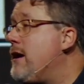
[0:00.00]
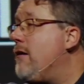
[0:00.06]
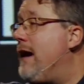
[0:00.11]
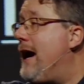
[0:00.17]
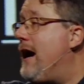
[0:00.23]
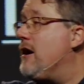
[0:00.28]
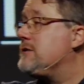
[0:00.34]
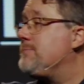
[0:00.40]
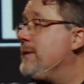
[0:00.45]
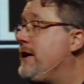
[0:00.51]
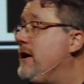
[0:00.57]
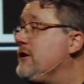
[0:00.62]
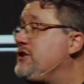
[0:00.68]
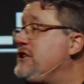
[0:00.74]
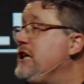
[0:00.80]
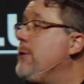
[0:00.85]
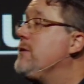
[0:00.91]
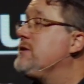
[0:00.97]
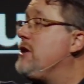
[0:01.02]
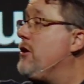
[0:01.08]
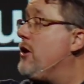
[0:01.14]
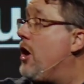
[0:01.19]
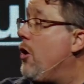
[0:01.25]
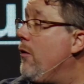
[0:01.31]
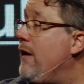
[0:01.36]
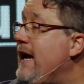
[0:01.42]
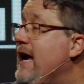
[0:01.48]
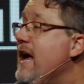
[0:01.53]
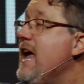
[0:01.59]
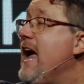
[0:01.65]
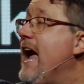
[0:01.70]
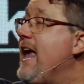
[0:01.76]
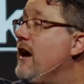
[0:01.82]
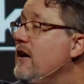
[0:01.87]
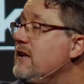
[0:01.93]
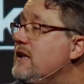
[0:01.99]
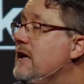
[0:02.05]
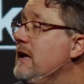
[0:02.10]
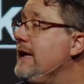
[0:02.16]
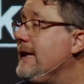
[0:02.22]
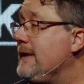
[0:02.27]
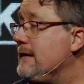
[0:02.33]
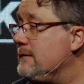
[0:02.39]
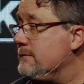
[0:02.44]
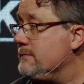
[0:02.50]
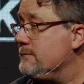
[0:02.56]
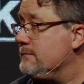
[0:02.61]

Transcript: in her house because she was unholy and unclean.